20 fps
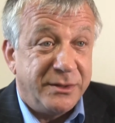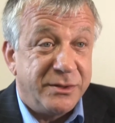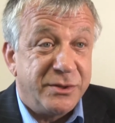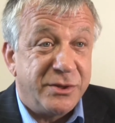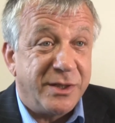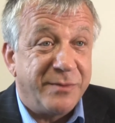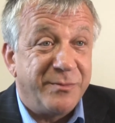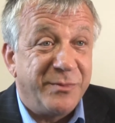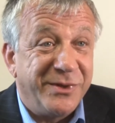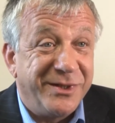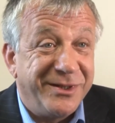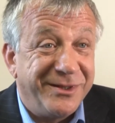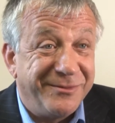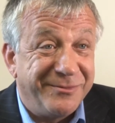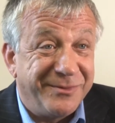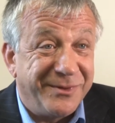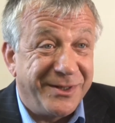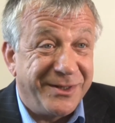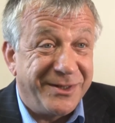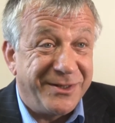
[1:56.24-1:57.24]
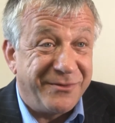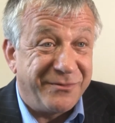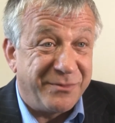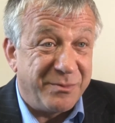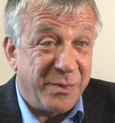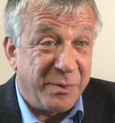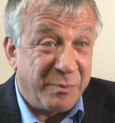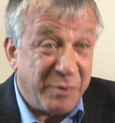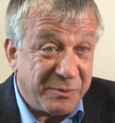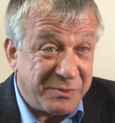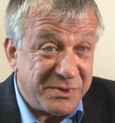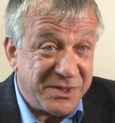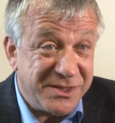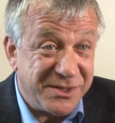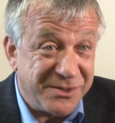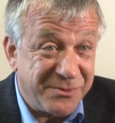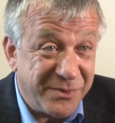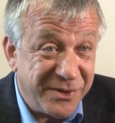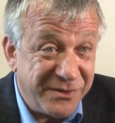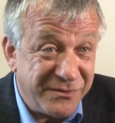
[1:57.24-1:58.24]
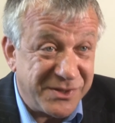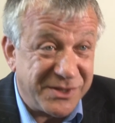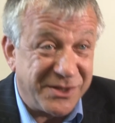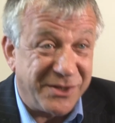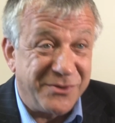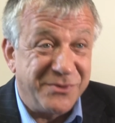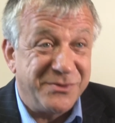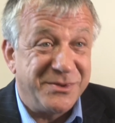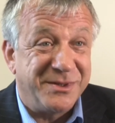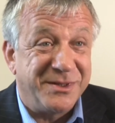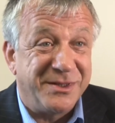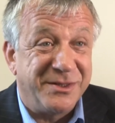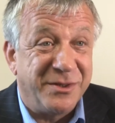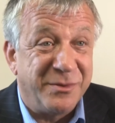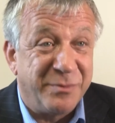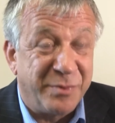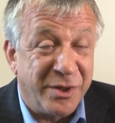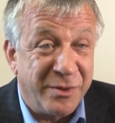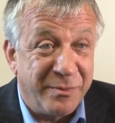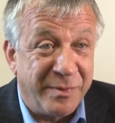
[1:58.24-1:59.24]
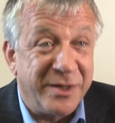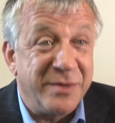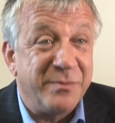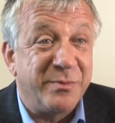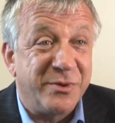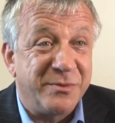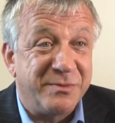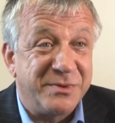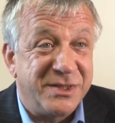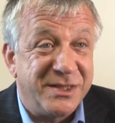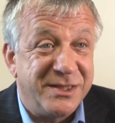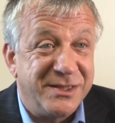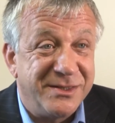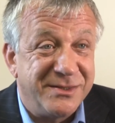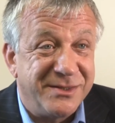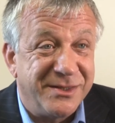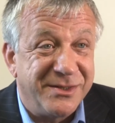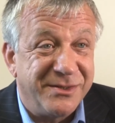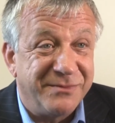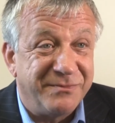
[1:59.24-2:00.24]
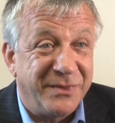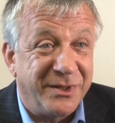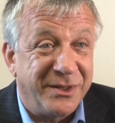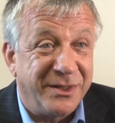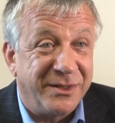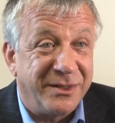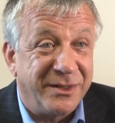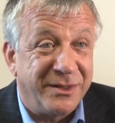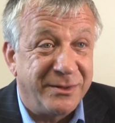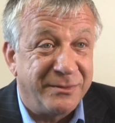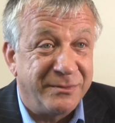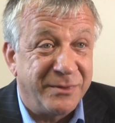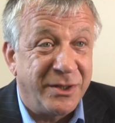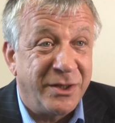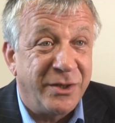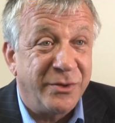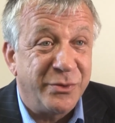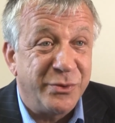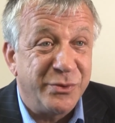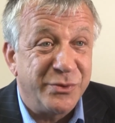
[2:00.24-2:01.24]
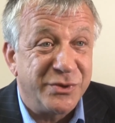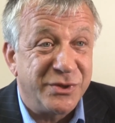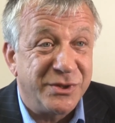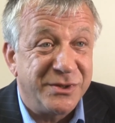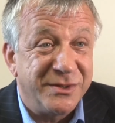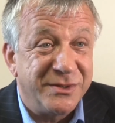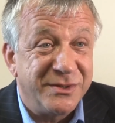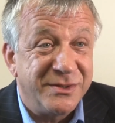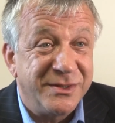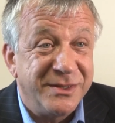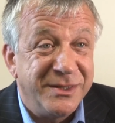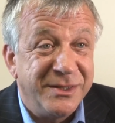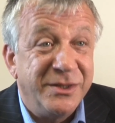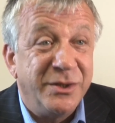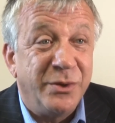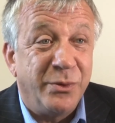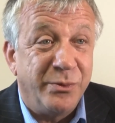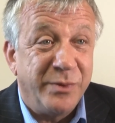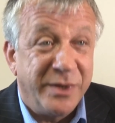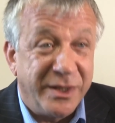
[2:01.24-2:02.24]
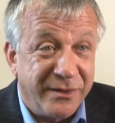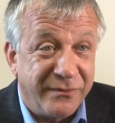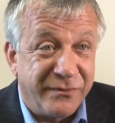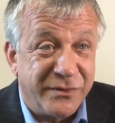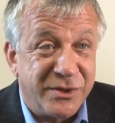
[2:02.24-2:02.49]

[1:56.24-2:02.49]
generally from the properties that we've sold that are probate properties in our auctions, we have